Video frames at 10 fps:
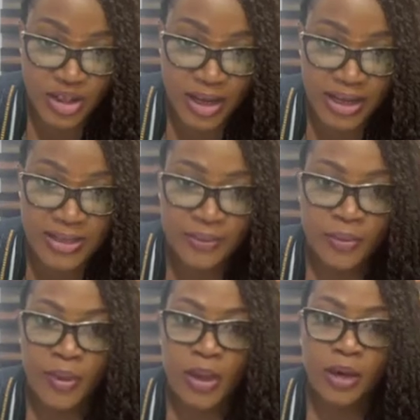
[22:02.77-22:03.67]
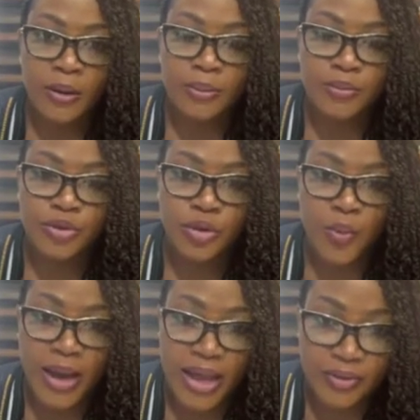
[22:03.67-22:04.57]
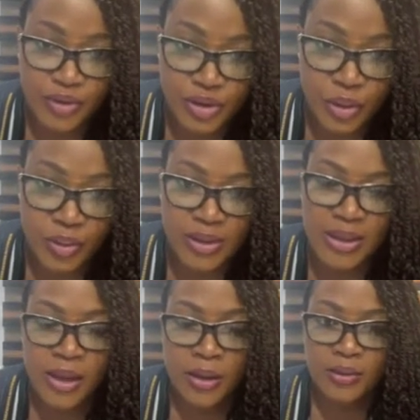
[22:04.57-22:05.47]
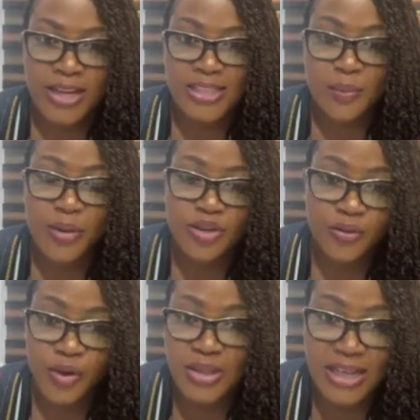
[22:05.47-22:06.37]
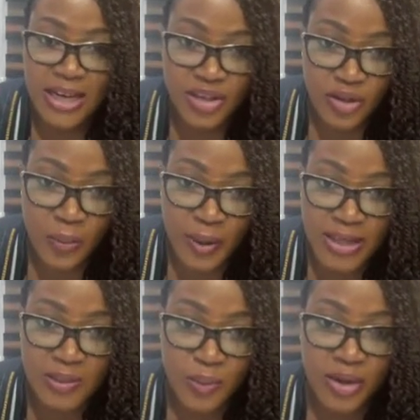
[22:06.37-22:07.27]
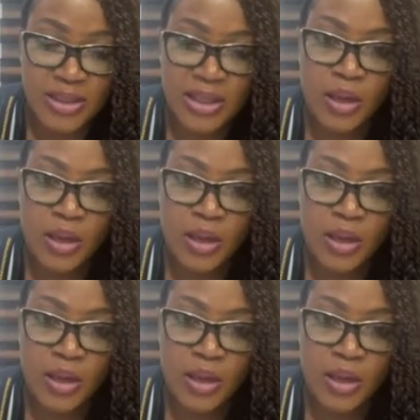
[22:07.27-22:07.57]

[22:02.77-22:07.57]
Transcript: card, your WAEC results, data page of your international passport.